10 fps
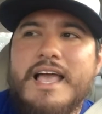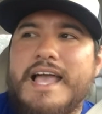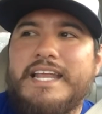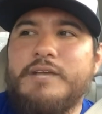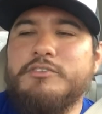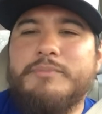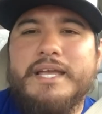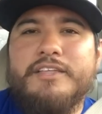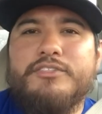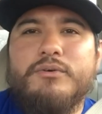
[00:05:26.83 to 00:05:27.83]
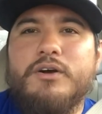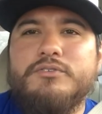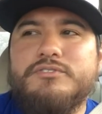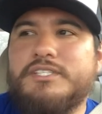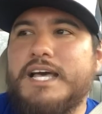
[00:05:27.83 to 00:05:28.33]
and he was making
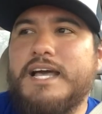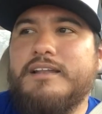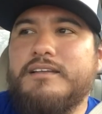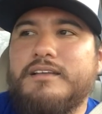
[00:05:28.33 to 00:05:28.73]
throws that